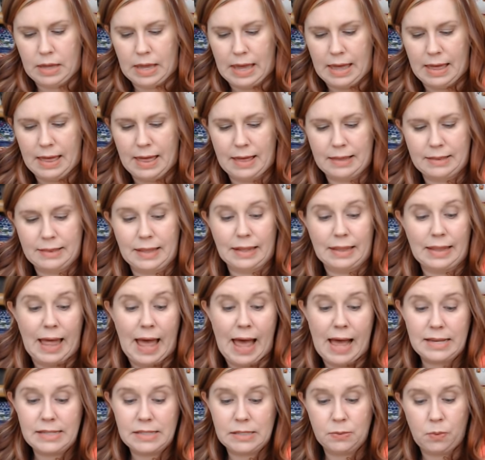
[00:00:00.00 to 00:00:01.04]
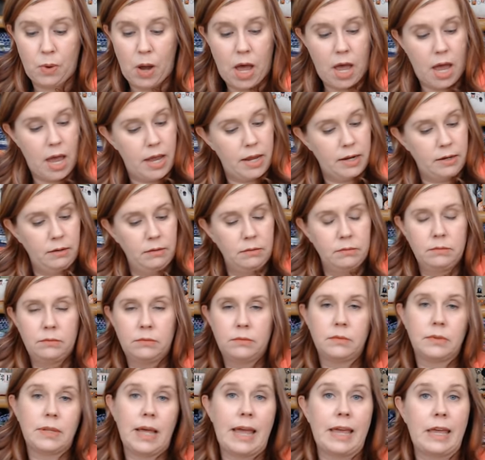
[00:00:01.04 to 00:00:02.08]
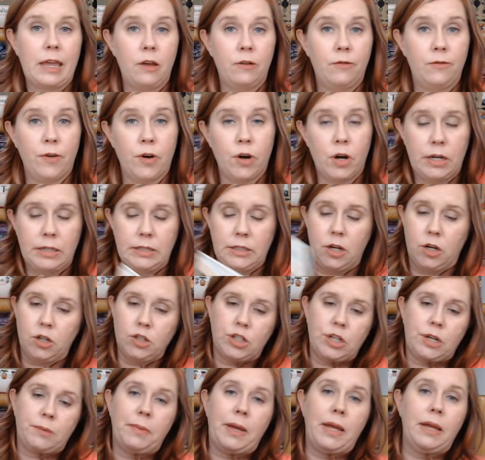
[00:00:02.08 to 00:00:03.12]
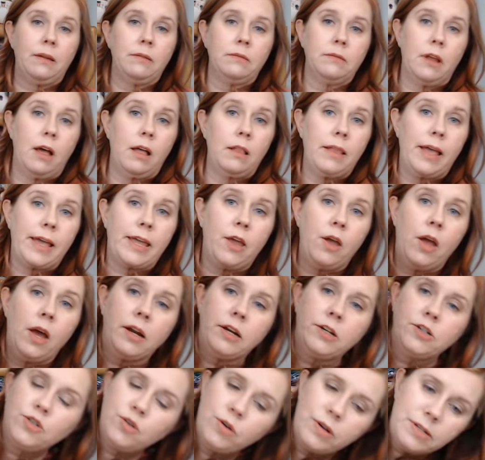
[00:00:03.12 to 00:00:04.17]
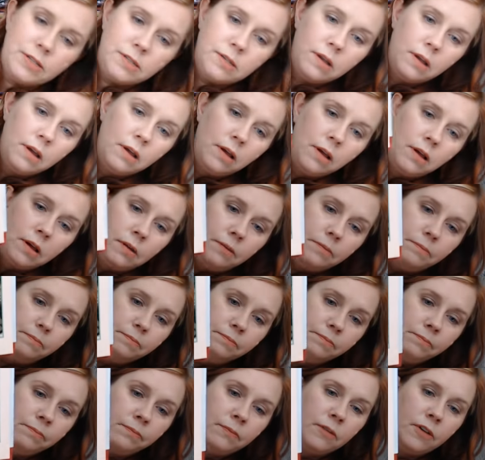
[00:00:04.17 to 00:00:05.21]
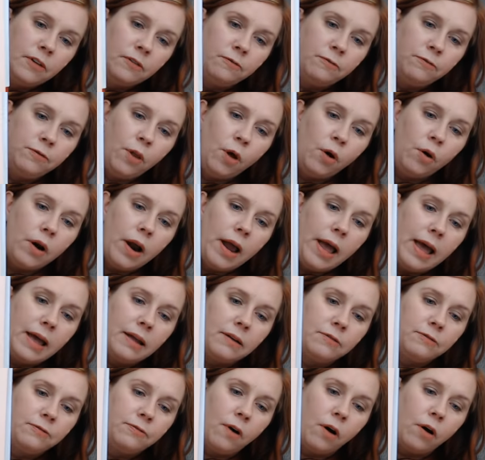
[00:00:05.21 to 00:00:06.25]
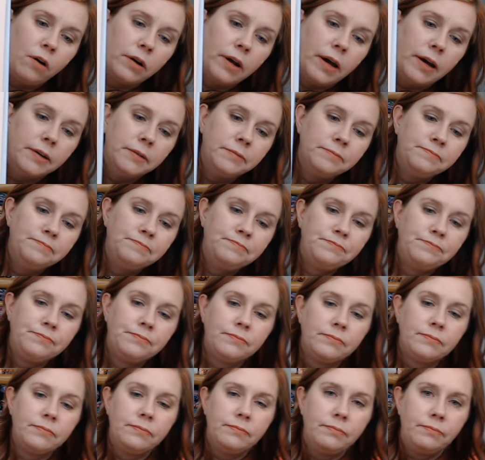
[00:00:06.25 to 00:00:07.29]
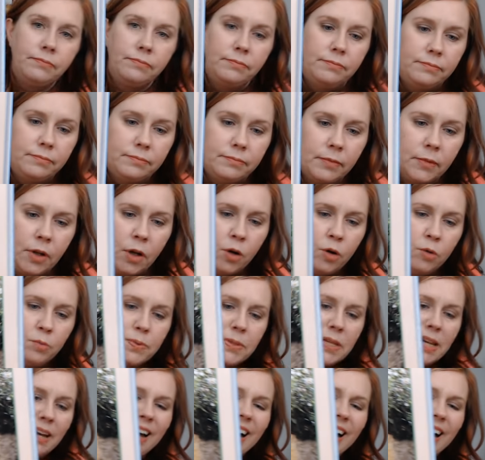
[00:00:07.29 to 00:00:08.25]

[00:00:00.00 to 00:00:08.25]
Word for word: And the last one, thank you for indulging me, not like you had a choice, flora and fauna. Oops.